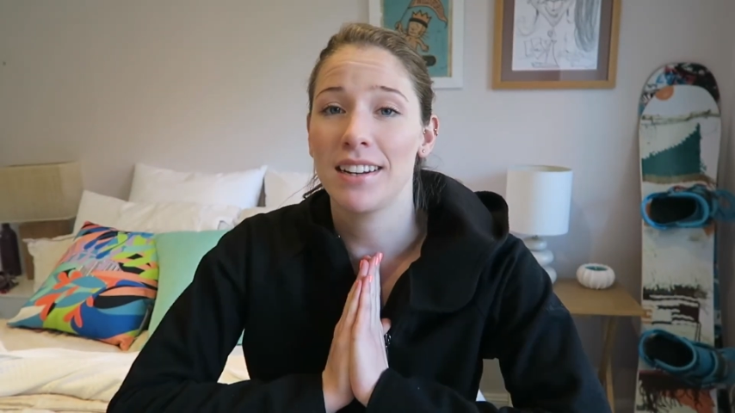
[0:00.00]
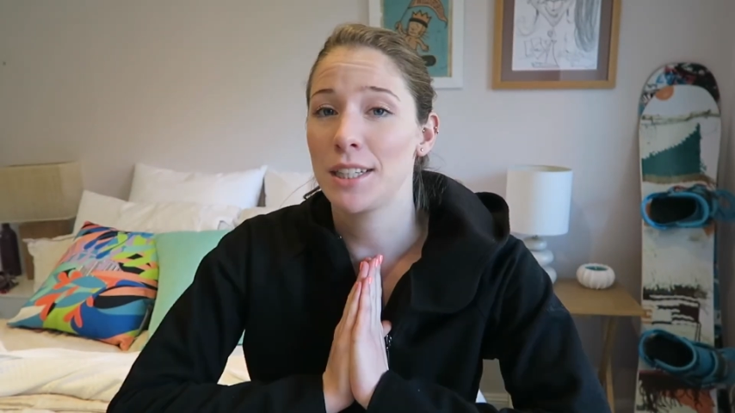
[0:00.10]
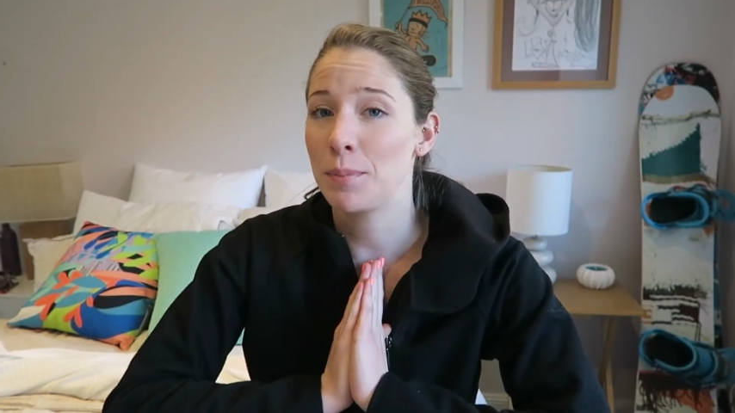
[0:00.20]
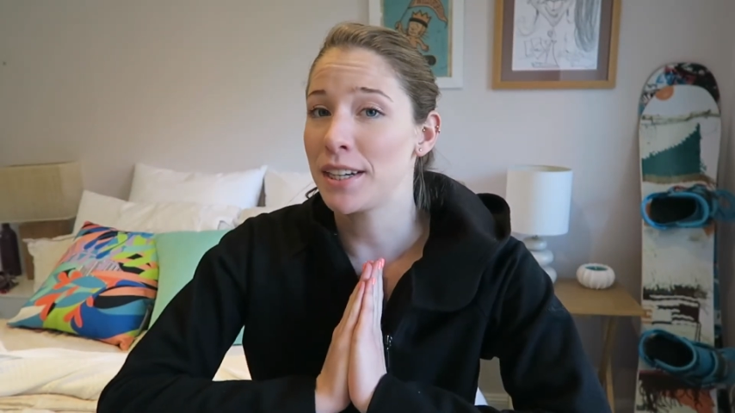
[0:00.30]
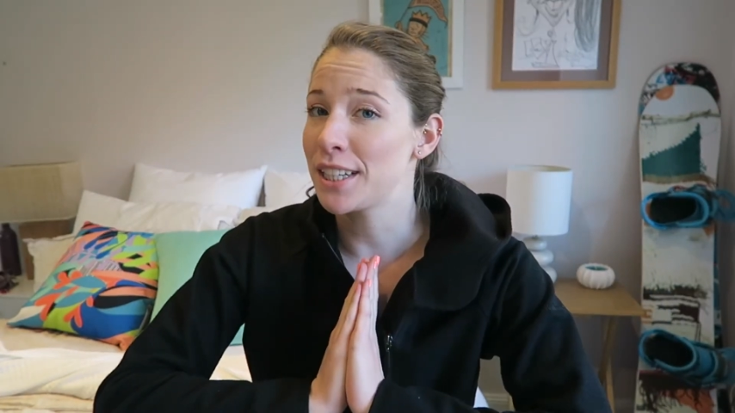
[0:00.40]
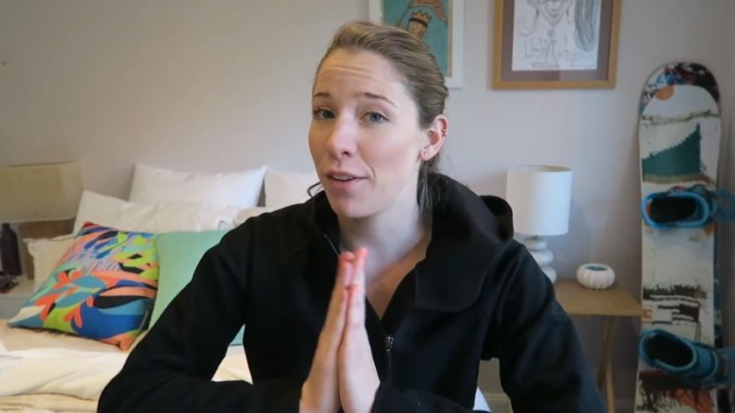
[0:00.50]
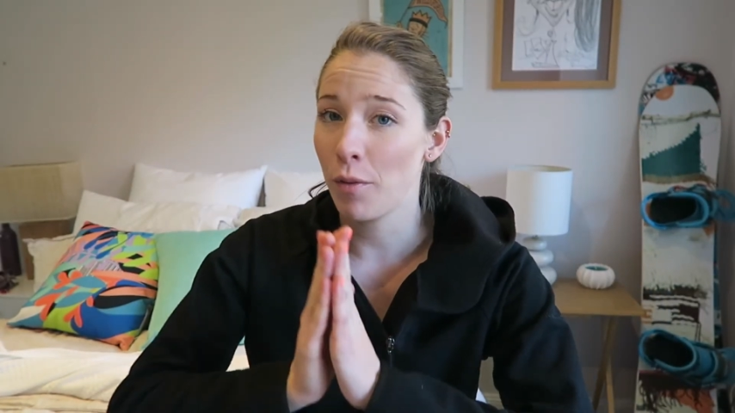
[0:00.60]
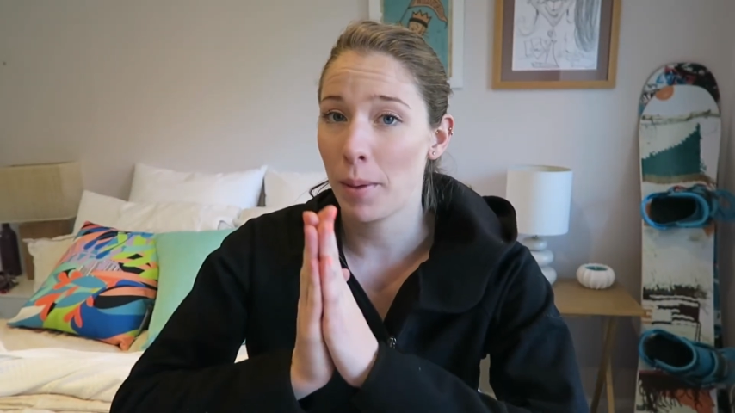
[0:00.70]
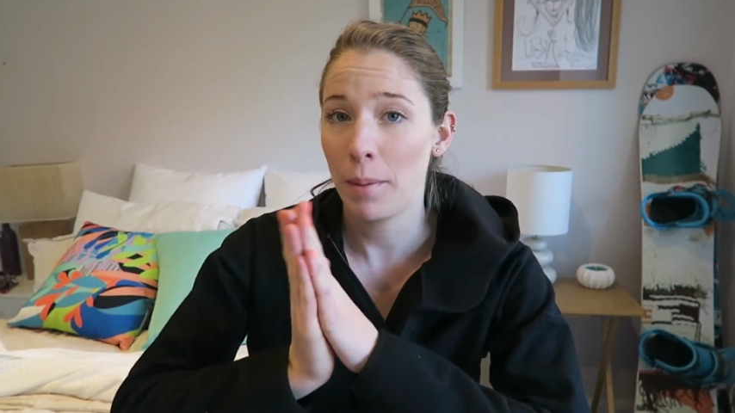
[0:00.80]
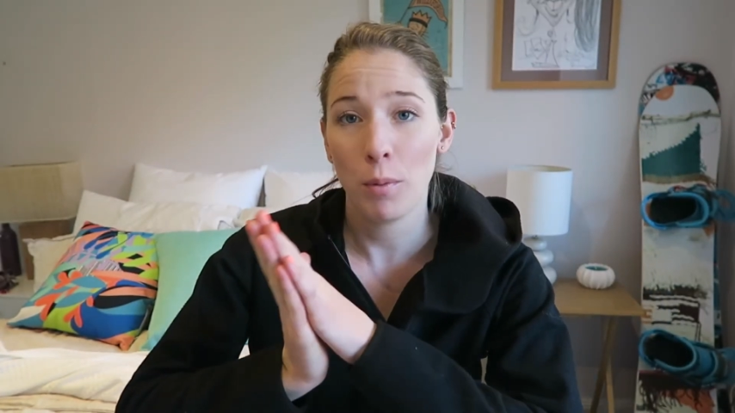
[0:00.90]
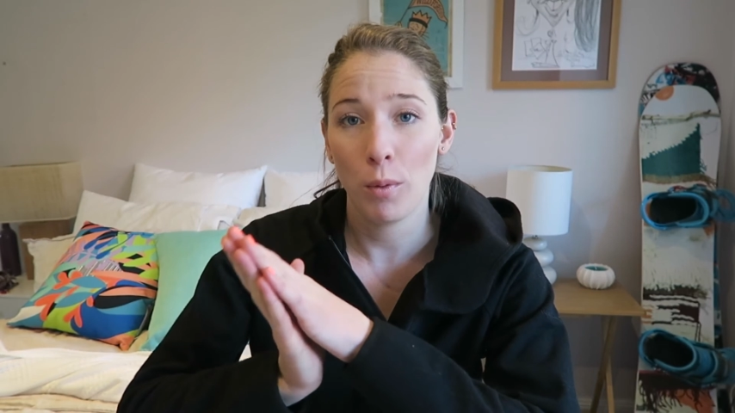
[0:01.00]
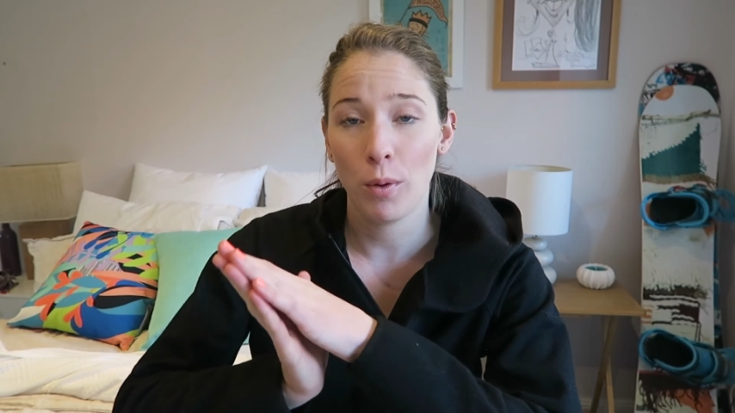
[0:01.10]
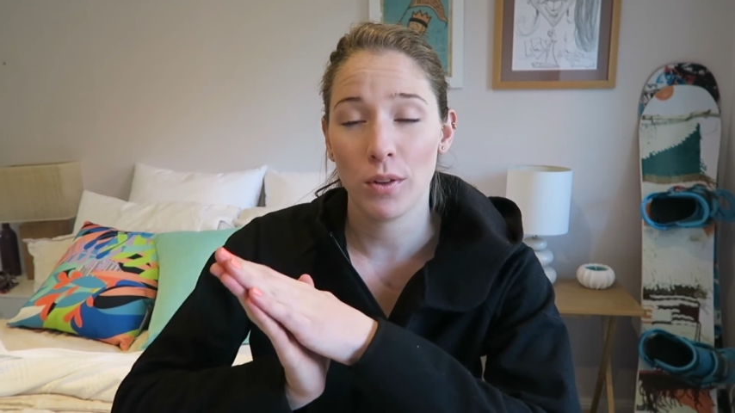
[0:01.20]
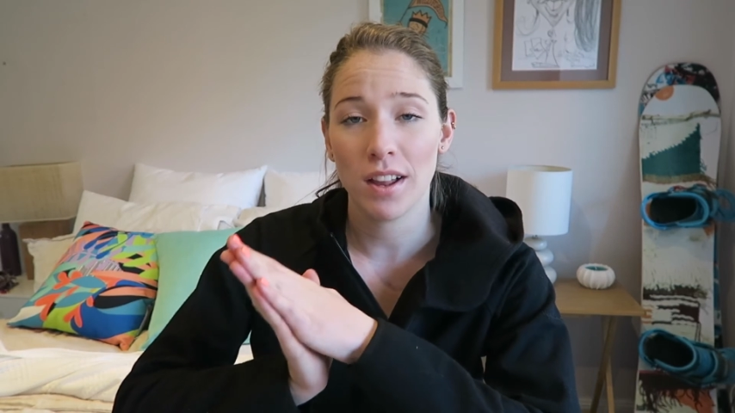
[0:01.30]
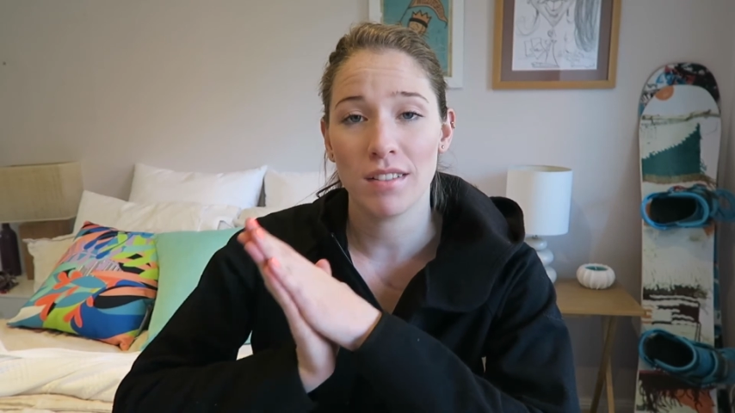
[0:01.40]
especially for people
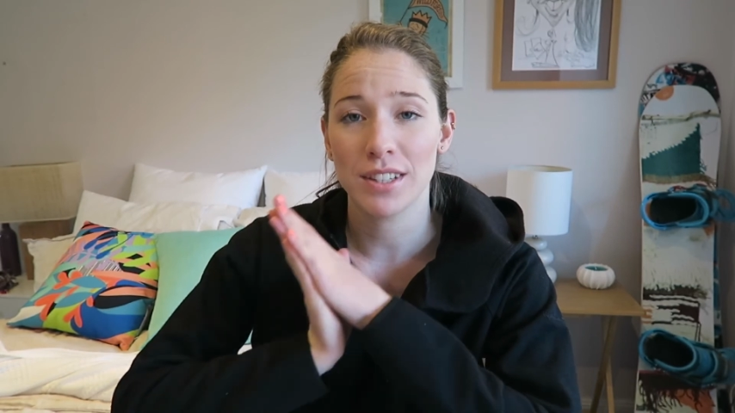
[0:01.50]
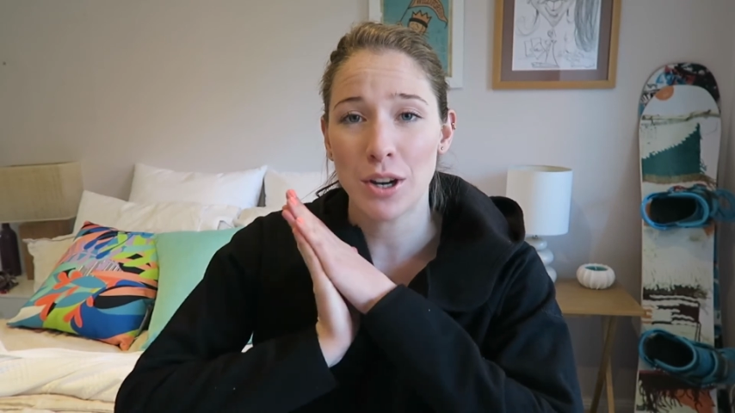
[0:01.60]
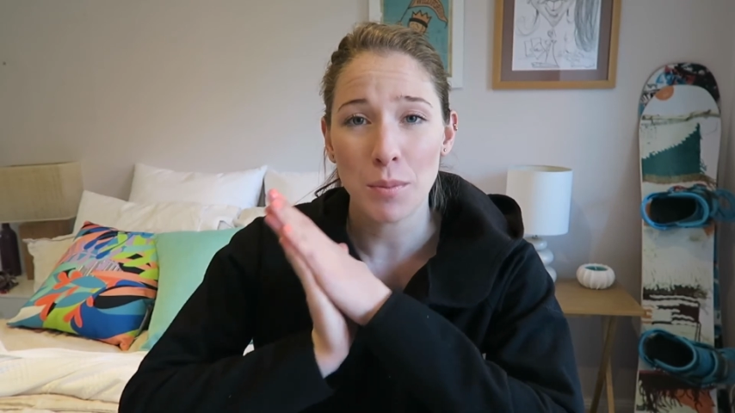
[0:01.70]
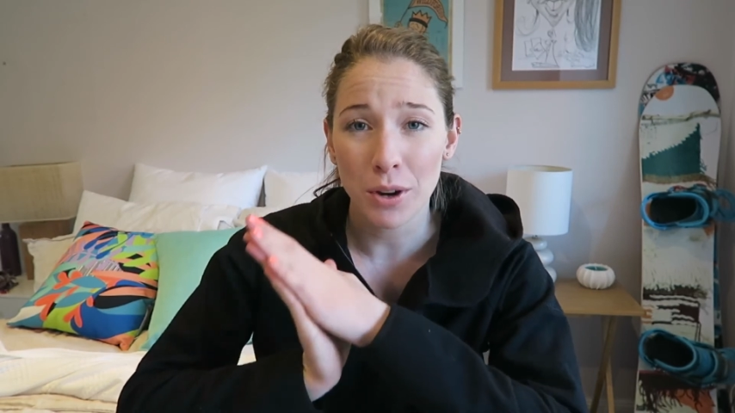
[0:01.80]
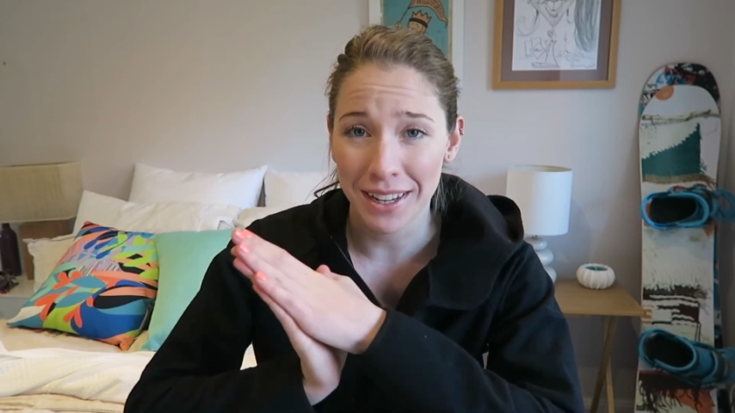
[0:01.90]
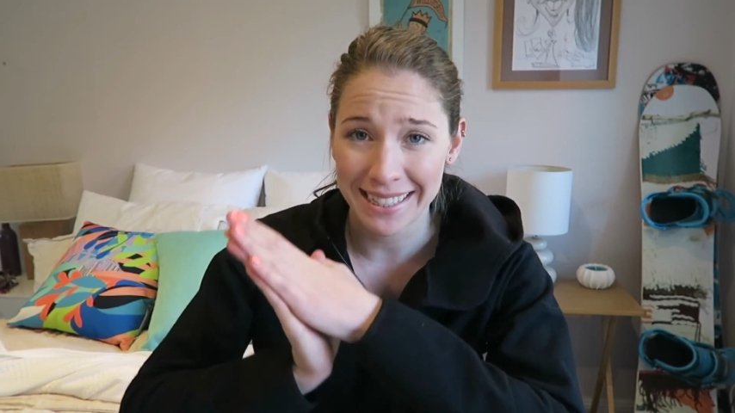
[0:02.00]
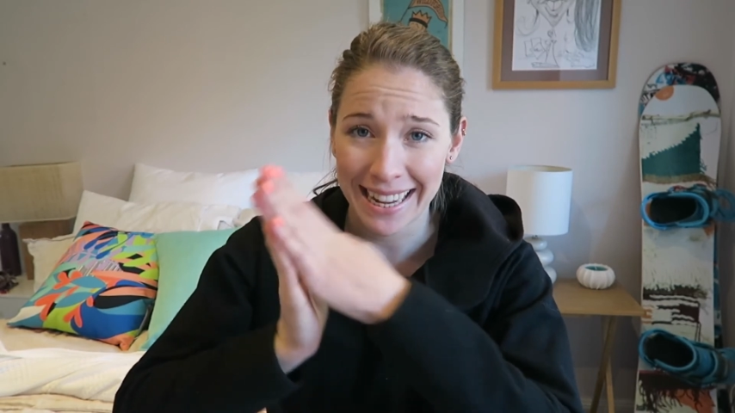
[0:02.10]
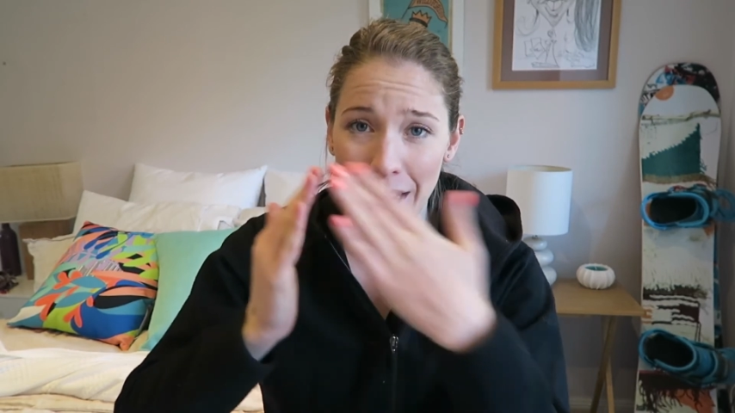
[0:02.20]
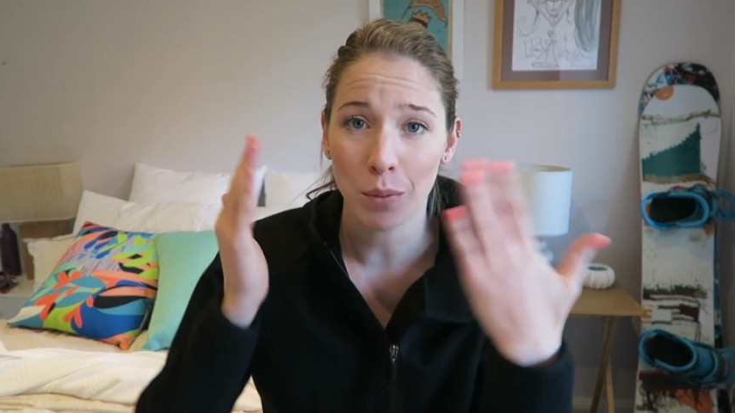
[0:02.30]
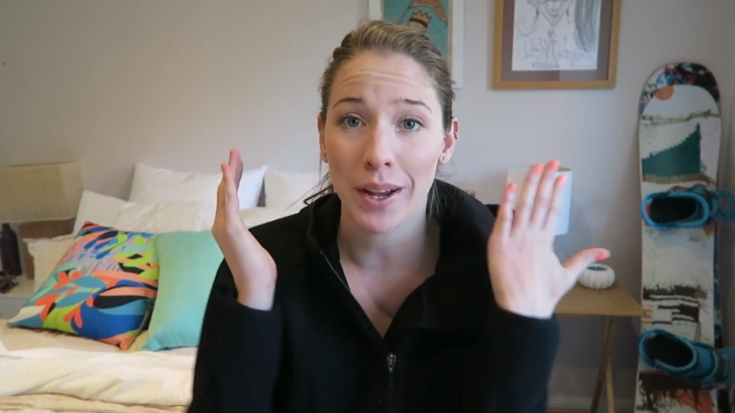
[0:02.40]
who love snowboarding and skiing.